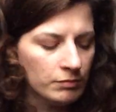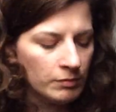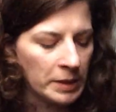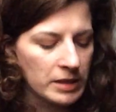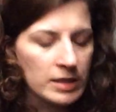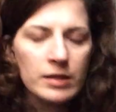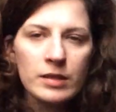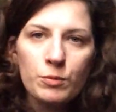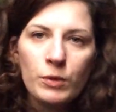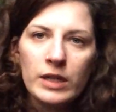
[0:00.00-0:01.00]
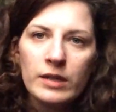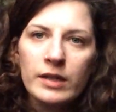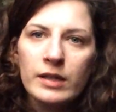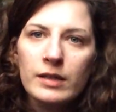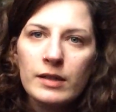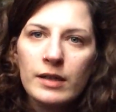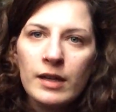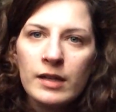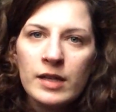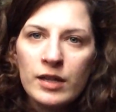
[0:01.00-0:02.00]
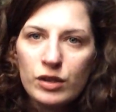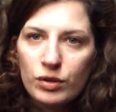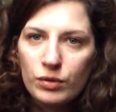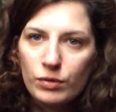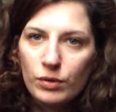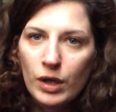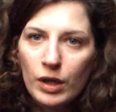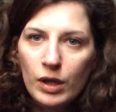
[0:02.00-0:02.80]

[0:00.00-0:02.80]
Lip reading: mindset as well. I tend to,